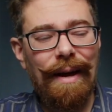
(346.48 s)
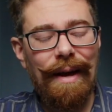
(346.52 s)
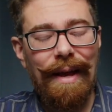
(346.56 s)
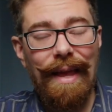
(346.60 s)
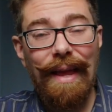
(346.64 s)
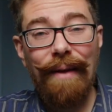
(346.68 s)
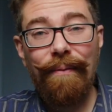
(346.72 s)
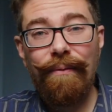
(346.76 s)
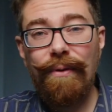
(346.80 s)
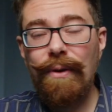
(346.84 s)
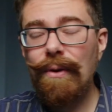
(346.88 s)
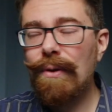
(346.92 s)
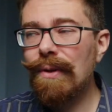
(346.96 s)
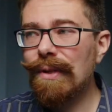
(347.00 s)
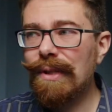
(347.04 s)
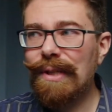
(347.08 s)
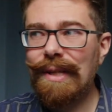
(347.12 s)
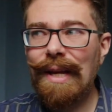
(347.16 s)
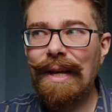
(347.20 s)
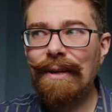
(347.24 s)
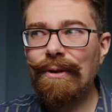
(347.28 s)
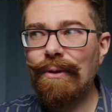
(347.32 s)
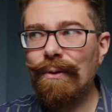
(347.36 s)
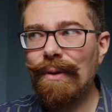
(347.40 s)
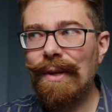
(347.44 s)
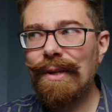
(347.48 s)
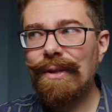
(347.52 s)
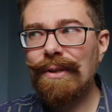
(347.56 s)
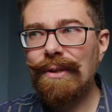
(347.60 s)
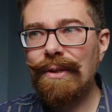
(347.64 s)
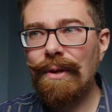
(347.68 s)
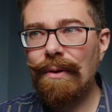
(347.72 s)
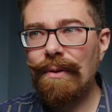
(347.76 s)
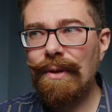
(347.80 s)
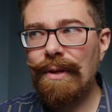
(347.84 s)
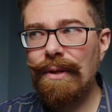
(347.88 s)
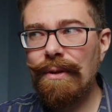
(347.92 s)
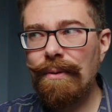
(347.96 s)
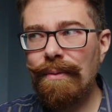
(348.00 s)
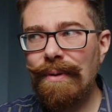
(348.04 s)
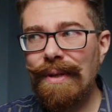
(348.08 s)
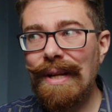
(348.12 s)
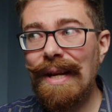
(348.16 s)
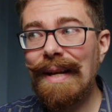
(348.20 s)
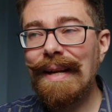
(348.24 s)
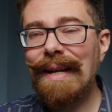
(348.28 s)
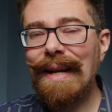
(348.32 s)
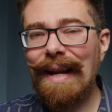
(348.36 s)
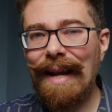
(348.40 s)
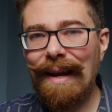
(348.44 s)
If you could schedule this so that you
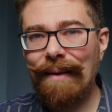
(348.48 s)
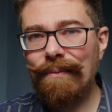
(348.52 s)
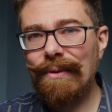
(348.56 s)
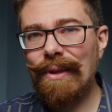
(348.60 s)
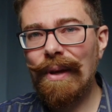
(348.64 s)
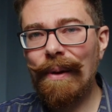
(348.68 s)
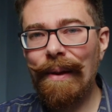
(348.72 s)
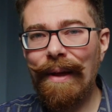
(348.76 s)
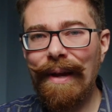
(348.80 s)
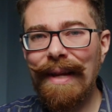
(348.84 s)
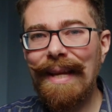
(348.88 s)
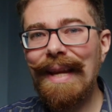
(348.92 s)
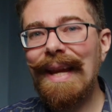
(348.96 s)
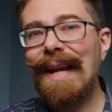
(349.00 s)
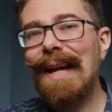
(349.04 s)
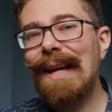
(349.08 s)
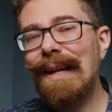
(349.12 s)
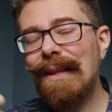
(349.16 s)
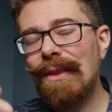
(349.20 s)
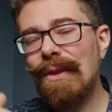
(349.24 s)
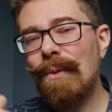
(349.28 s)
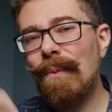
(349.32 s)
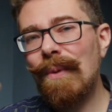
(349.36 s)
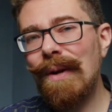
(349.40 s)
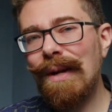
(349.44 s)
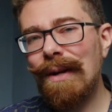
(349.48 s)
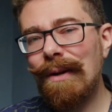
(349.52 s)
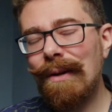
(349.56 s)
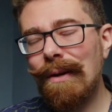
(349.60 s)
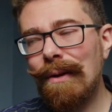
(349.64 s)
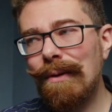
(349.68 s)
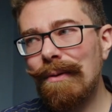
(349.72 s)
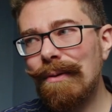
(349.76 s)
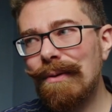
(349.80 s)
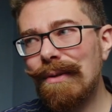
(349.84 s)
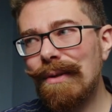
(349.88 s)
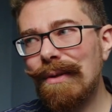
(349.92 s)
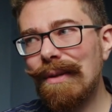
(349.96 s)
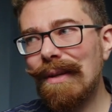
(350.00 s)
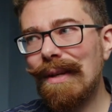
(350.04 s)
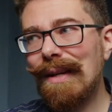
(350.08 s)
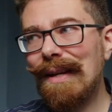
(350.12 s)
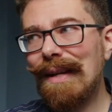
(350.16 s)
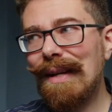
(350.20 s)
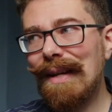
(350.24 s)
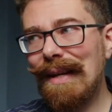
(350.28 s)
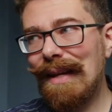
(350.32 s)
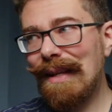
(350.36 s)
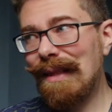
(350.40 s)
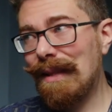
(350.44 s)
didn't have the light hitting the windows
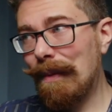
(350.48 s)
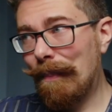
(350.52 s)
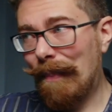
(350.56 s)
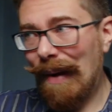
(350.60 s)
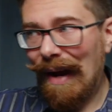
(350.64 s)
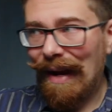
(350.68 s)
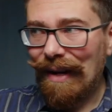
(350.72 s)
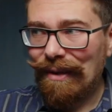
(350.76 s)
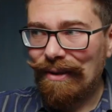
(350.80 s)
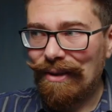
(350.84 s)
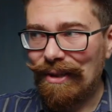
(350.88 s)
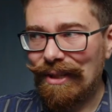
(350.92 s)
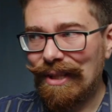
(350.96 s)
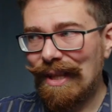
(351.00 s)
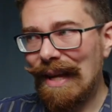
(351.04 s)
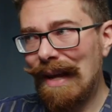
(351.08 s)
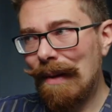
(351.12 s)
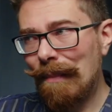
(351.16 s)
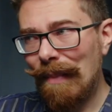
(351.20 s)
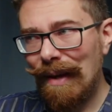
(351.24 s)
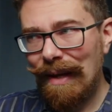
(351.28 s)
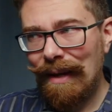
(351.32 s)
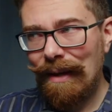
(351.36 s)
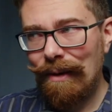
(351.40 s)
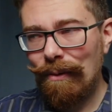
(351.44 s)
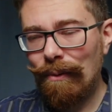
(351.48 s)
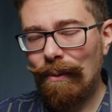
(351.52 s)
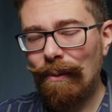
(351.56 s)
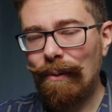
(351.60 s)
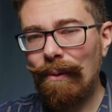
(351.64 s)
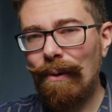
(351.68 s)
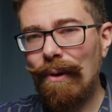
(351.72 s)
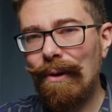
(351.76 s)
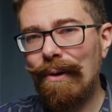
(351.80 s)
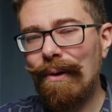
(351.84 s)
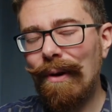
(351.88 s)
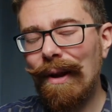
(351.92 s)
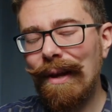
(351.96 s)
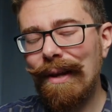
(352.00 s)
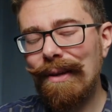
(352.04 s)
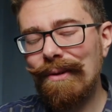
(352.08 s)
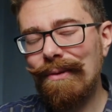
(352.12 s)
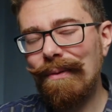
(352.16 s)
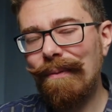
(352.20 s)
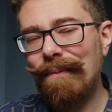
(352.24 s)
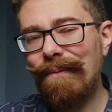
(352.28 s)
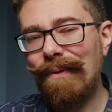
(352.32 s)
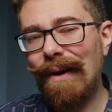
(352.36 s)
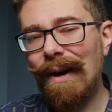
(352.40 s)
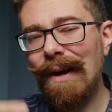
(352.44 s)
in the back just there, making it all look like it's
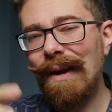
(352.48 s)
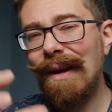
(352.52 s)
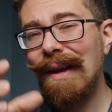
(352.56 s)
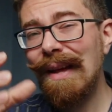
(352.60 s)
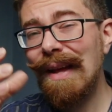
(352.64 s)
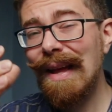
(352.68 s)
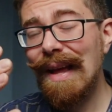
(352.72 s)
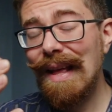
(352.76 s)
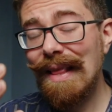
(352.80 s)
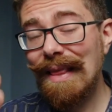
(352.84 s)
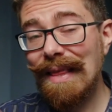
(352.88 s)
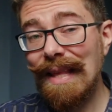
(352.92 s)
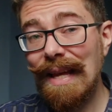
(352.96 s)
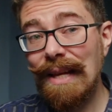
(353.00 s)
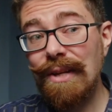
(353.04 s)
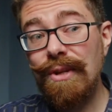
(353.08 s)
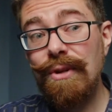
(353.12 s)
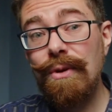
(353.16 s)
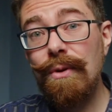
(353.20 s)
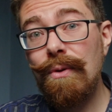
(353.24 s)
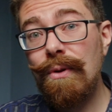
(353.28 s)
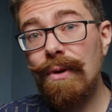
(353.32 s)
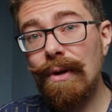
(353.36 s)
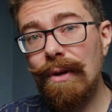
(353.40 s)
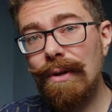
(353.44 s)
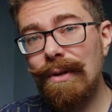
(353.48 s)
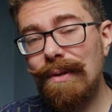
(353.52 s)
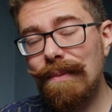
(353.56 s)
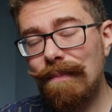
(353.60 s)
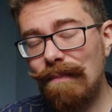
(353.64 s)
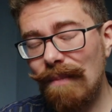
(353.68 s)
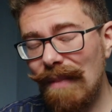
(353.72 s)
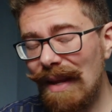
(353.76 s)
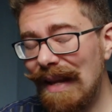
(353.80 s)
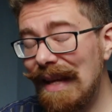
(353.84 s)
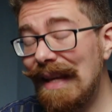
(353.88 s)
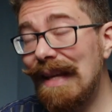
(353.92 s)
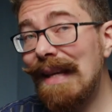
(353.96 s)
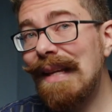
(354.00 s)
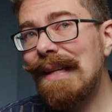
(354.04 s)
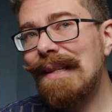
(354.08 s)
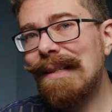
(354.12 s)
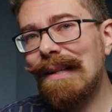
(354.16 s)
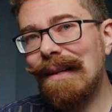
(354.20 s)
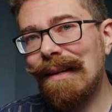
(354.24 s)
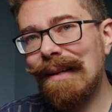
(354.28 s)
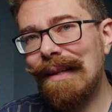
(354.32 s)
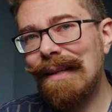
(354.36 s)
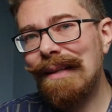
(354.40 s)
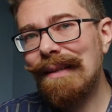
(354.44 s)
on fire, then you could
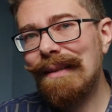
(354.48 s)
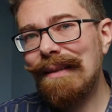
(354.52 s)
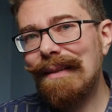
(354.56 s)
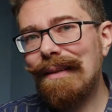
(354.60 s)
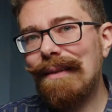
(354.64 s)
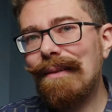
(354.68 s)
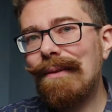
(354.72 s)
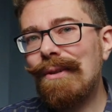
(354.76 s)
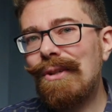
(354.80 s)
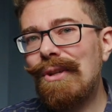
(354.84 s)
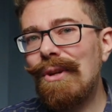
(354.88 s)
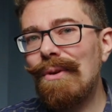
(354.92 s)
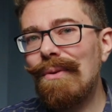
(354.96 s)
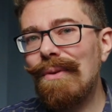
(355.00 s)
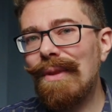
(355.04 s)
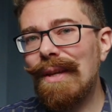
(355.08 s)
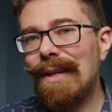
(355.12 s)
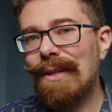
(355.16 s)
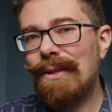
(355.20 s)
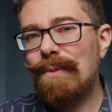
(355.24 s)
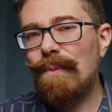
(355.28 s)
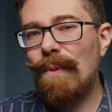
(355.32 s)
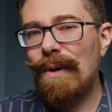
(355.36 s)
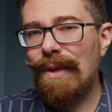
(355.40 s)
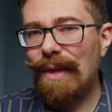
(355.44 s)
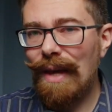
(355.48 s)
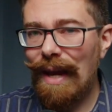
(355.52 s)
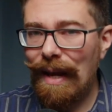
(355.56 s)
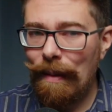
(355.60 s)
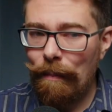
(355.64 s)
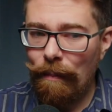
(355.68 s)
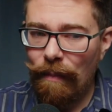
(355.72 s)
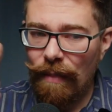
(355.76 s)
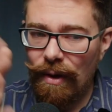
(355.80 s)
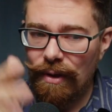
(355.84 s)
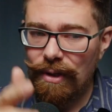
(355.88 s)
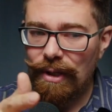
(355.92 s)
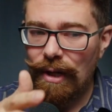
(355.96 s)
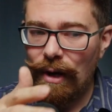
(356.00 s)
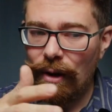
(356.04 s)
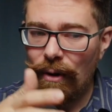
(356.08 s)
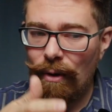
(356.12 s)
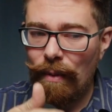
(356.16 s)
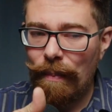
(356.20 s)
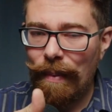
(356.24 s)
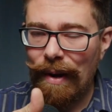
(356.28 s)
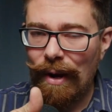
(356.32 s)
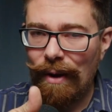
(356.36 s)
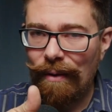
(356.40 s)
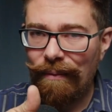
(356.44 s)
easily shoot this with a much lower
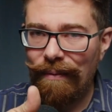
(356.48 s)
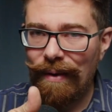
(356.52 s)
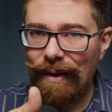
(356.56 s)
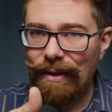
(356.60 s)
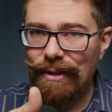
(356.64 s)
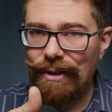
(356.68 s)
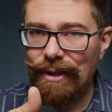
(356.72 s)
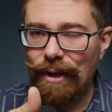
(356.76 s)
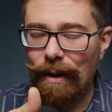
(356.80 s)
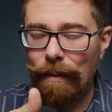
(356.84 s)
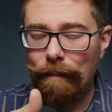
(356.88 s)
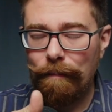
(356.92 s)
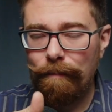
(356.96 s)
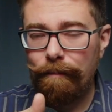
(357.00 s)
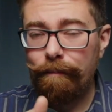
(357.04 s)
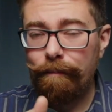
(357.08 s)
power fixture.